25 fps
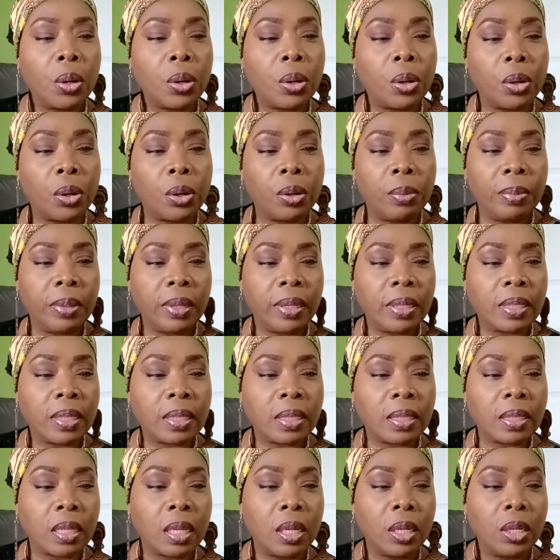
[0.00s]

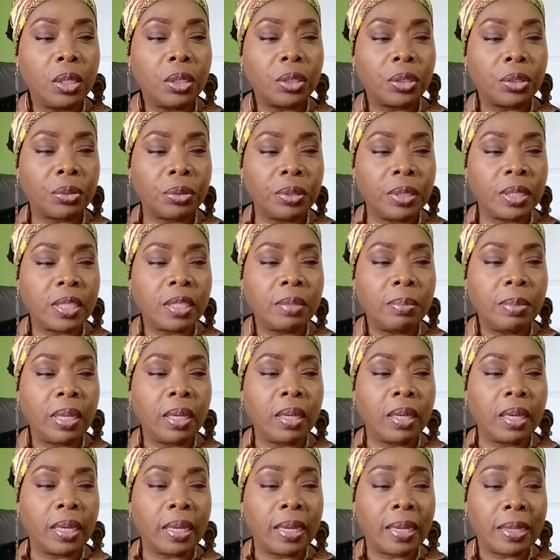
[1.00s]
Hermes,
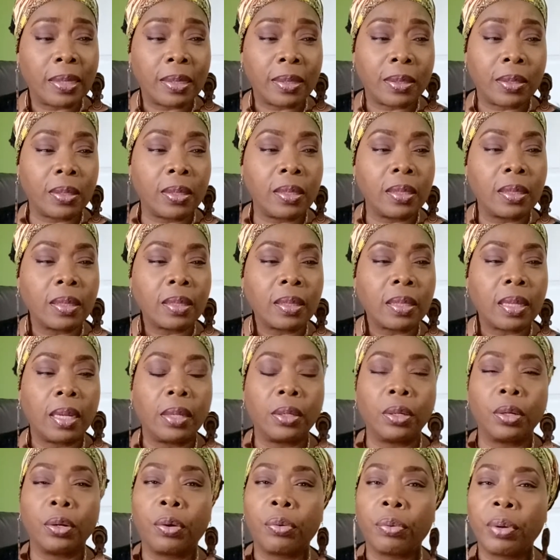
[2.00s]
Trismegistus,
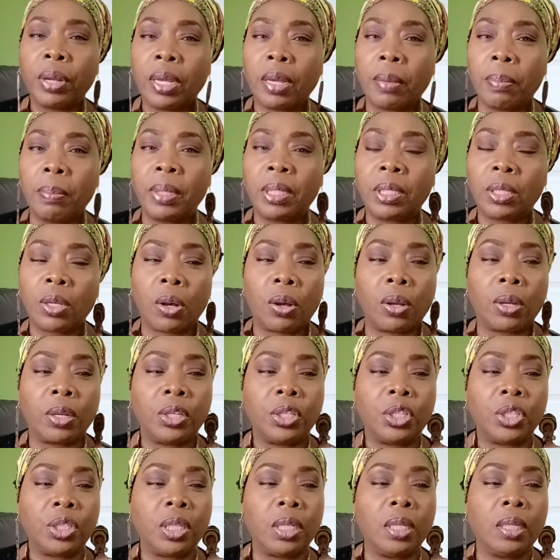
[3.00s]
and Greek
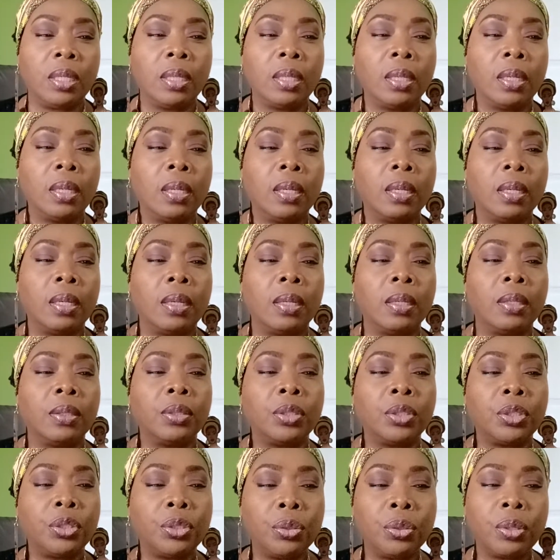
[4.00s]
mythology
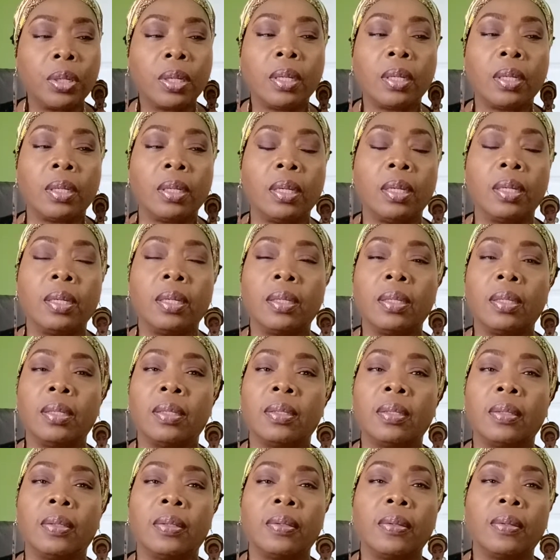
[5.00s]
took
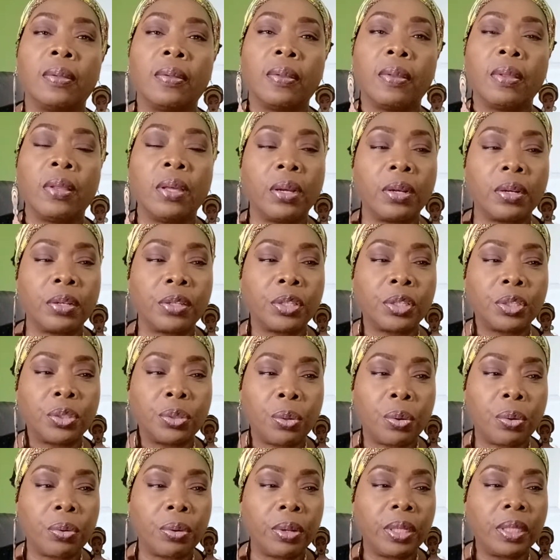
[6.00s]
their
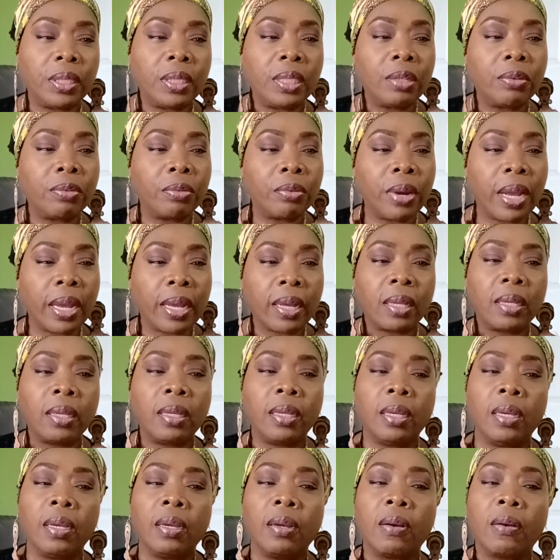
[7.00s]
story
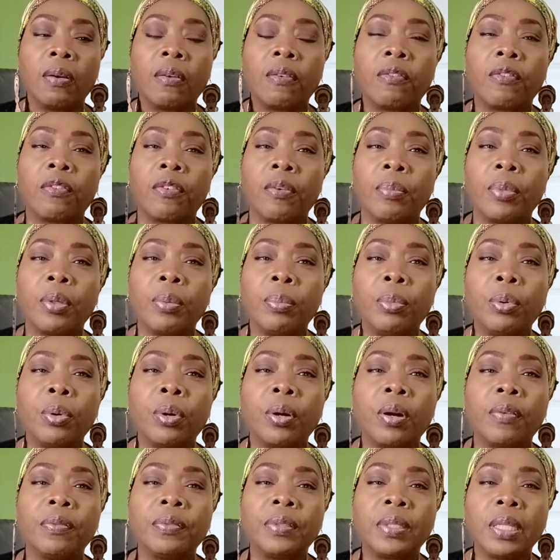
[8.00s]
directly from the book
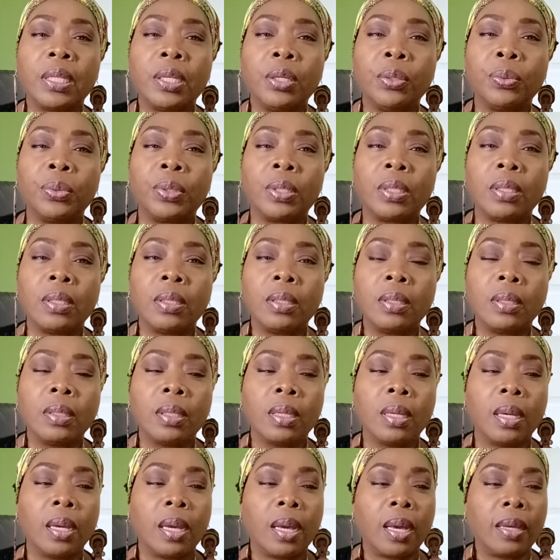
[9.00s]
of Tehuti.
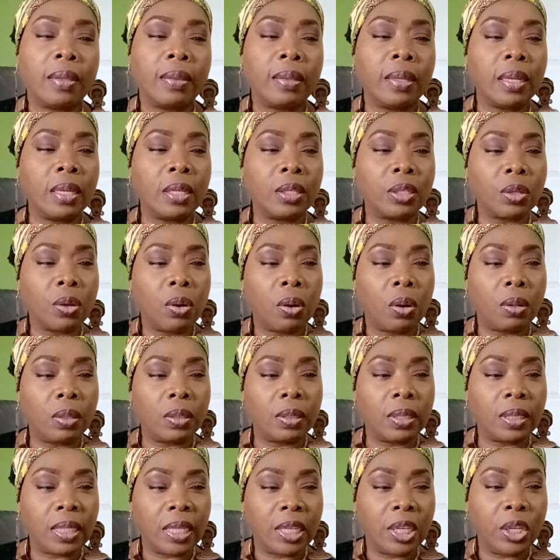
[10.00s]
I think it's
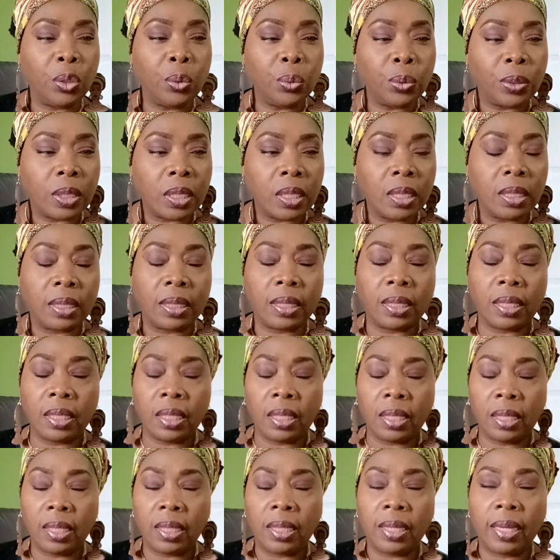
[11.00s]
called Tehuti,
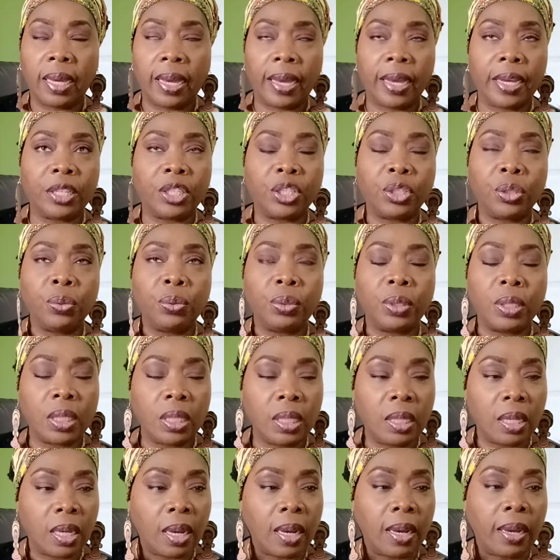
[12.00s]

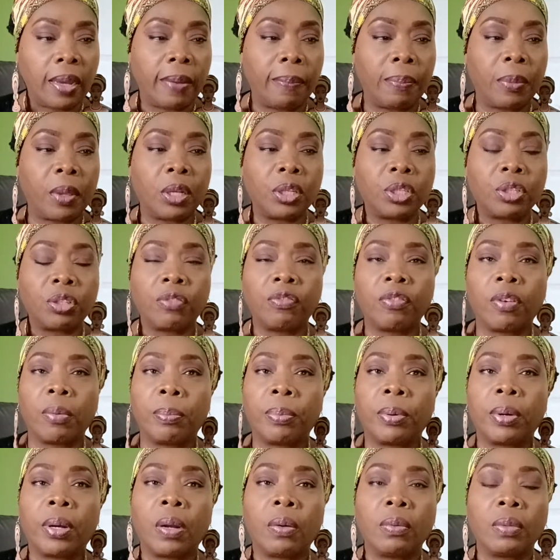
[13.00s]
T-E-H-U-T-I. I'm not sure if I'm
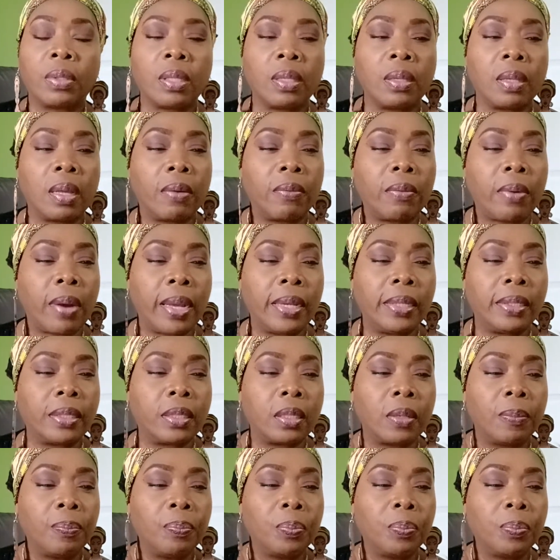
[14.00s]
pronouncing that right.